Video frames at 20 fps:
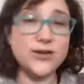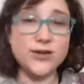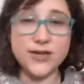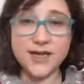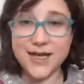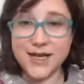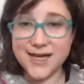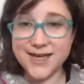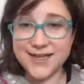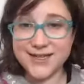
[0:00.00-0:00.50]
your
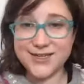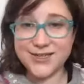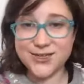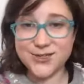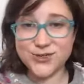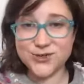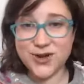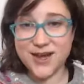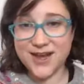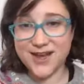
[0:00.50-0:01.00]
kid to
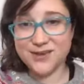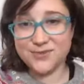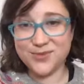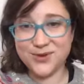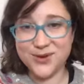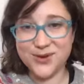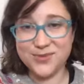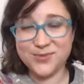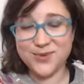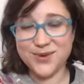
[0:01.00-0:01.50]
try and
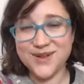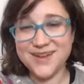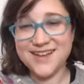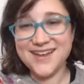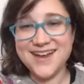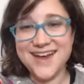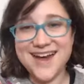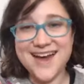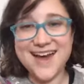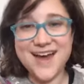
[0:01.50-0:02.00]
poop
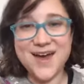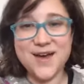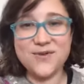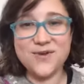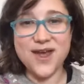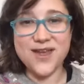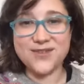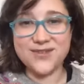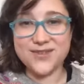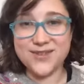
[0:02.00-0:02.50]

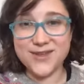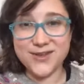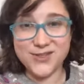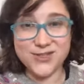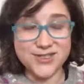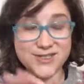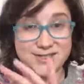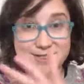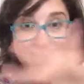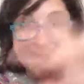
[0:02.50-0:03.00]
rather than
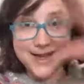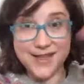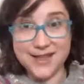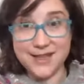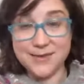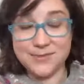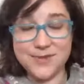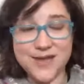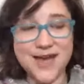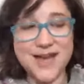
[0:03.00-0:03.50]
just
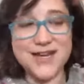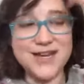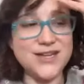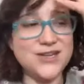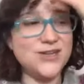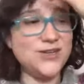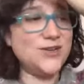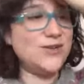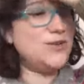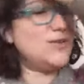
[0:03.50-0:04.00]
letting them kind
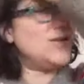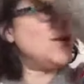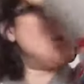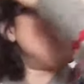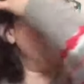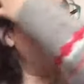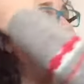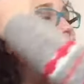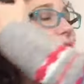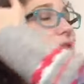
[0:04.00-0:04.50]
of do
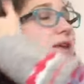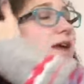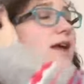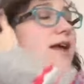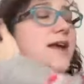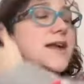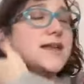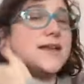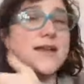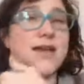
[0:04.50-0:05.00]
their own
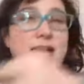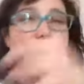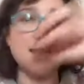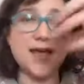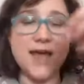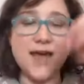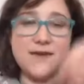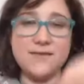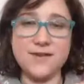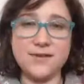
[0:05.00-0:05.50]
thing,
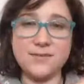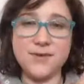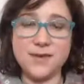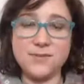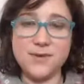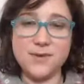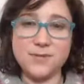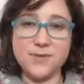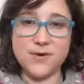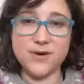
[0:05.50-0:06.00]
and having
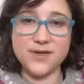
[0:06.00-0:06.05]
maybe